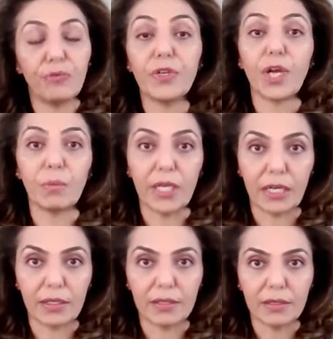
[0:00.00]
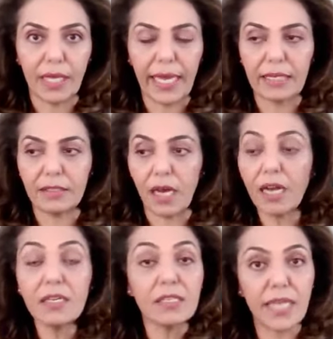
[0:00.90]
phenomena and
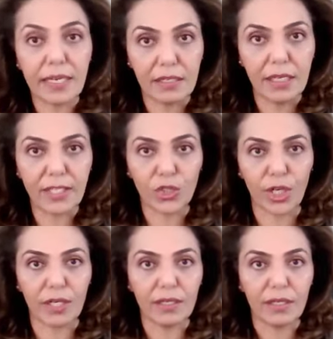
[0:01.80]
understand nature.